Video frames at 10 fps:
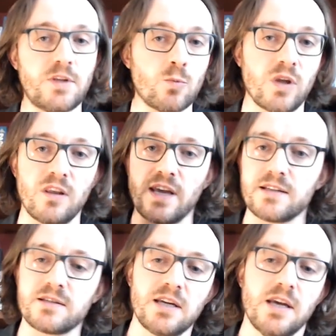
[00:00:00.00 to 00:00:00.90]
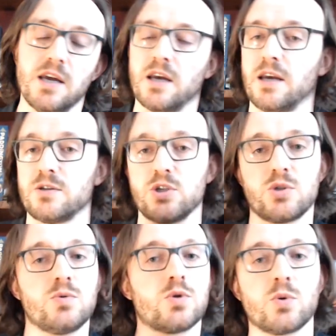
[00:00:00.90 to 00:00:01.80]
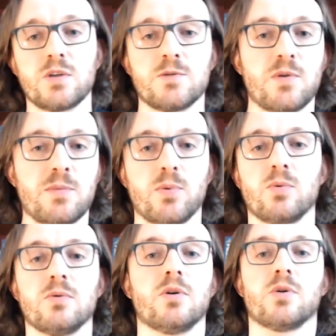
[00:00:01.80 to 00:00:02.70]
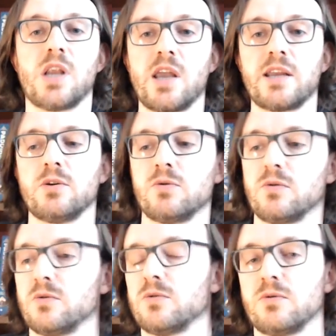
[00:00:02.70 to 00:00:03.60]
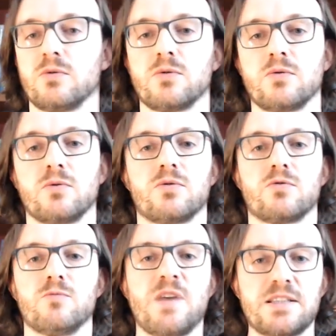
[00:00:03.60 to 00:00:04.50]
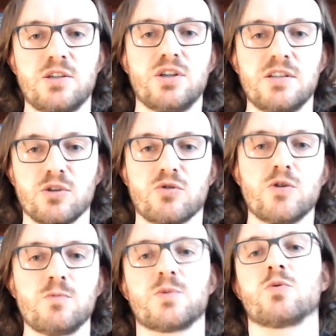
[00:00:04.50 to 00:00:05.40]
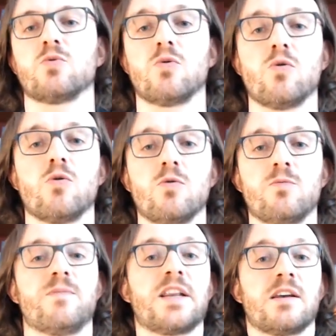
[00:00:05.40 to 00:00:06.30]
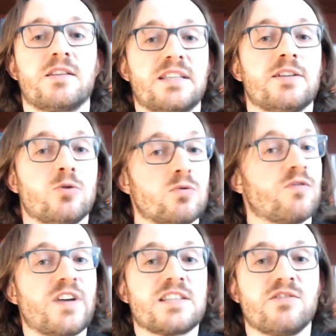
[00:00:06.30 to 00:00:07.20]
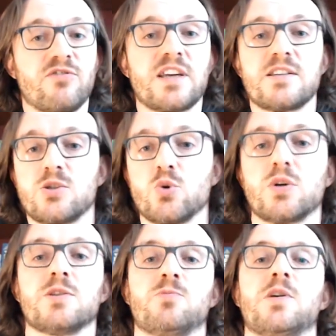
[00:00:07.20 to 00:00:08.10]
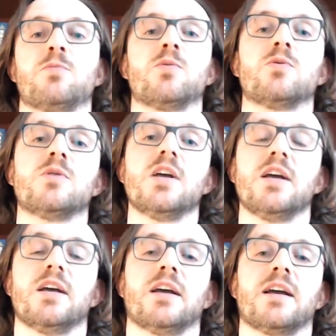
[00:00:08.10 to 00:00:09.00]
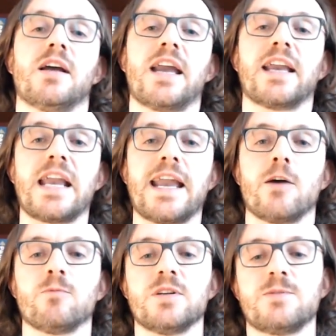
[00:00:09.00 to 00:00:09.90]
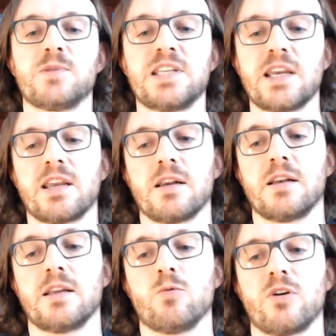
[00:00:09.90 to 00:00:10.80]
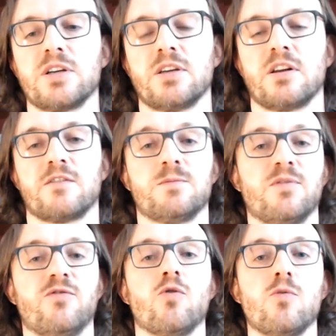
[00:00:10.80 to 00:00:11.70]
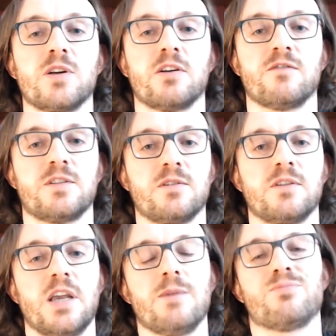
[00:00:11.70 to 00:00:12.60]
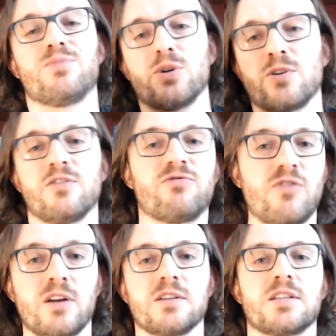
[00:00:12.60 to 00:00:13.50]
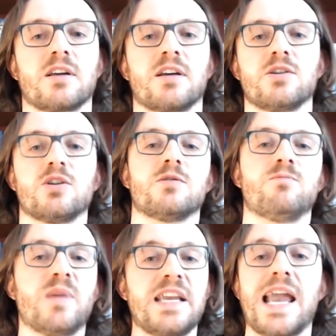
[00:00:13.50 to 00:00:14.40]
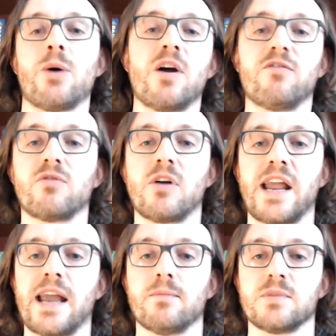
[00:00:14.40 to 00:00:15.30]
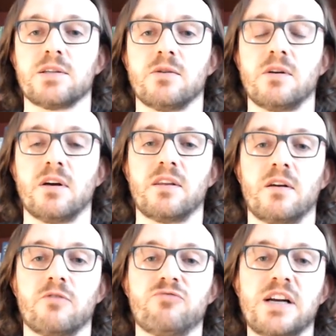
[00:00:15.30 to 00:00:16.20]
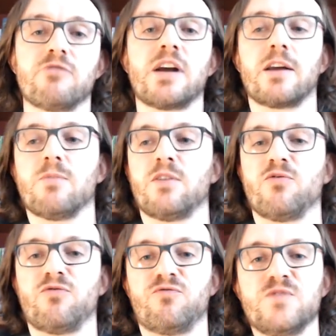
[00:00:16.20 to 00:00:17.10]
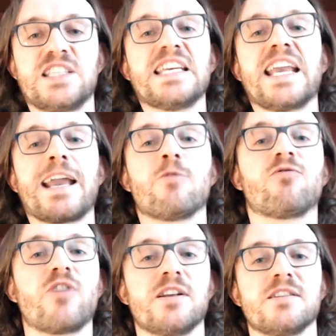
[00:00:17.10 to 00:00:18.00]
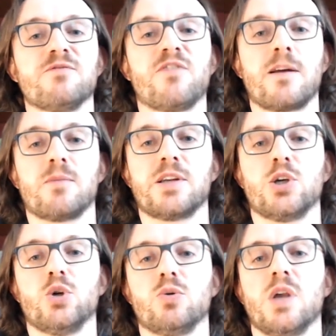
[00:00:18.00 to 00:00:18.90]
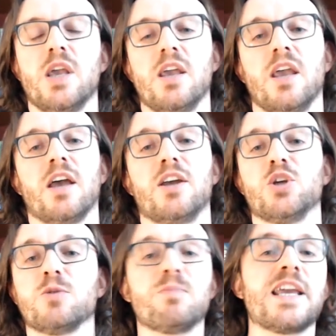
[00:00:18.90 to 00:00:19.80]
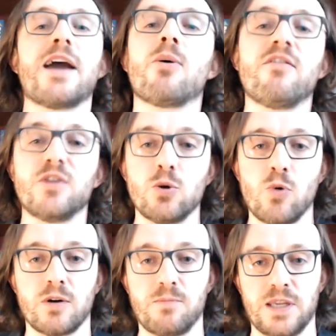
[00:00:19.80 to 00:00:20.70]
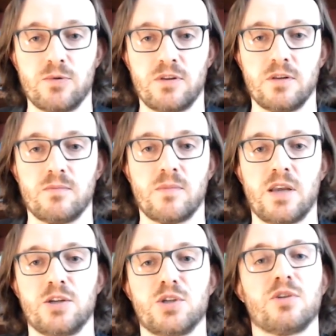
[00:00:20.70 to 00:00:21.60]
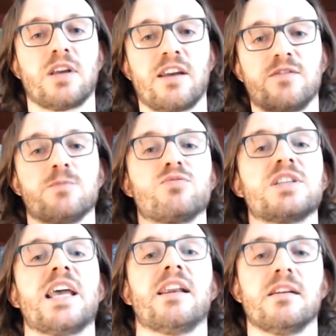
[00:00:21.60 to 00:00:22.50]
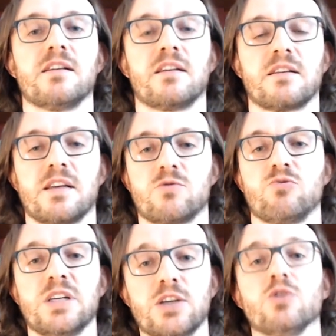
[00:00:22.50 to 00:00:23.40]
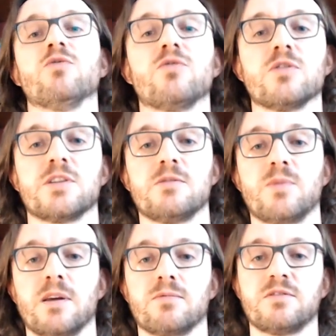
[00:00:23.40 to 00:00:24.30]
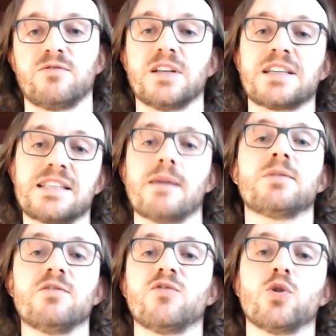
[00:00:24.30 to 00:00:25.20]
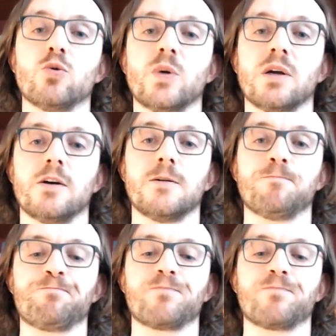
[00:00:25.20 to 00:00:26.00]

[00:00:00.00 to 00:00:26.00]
whether that's just talking to people online or through messages and groups, or better still, face to face, talking to people, hanging out. But it's particularly where I don't have to perform, I don't have to put on a front, I can just be however I am. So I really recommend seeking out friends and family who you can be however you want to be with them and you don't have to pretend. I think that's really good for us to be able to feel accepted for who we are.